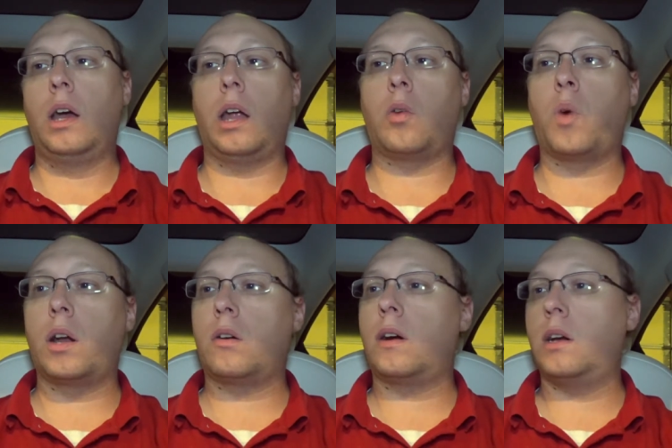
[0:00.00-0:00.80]
In the
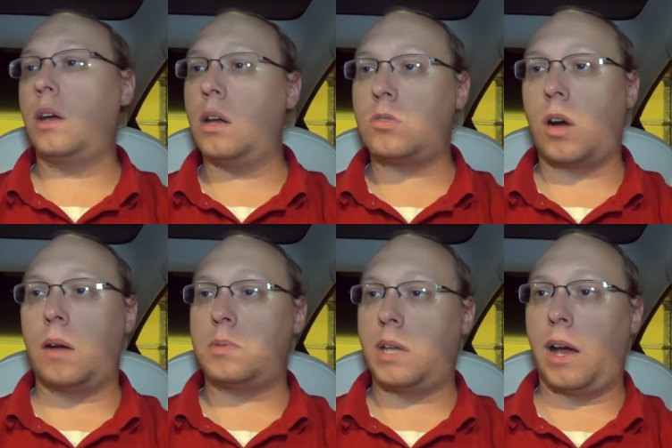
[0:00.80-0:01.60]
winter, it
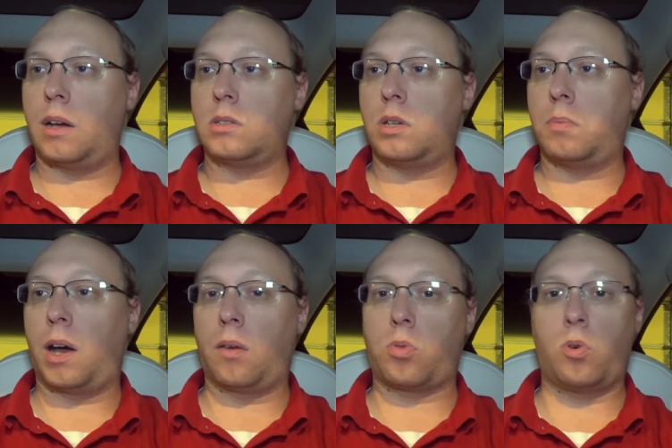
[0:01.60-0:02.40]
drops down to
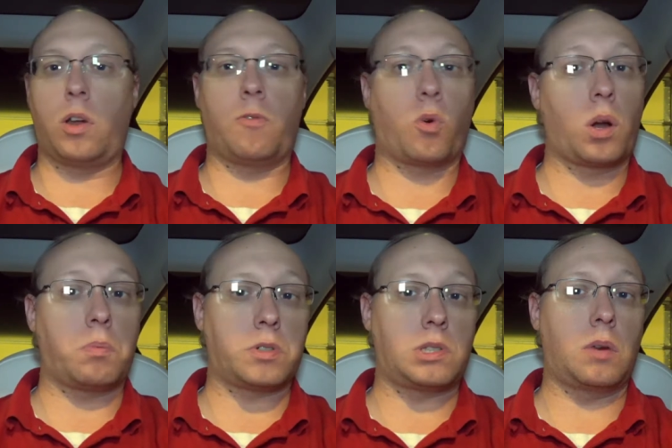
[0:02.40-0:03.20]
about
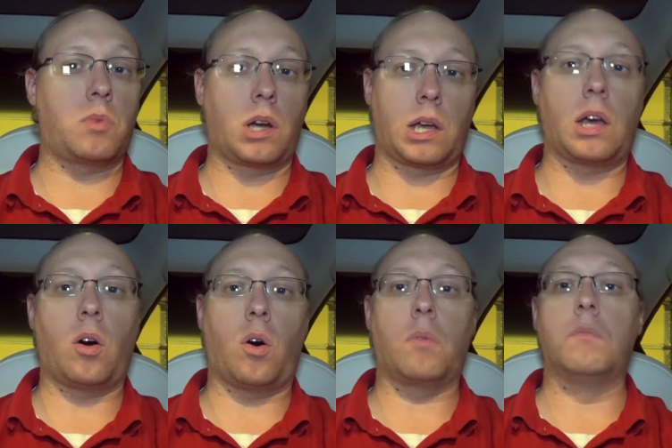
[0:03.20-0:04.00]
30-40% when I get
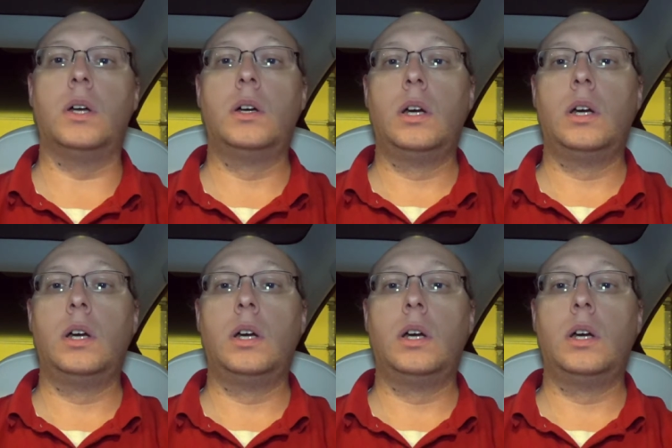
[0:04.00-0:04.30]
home.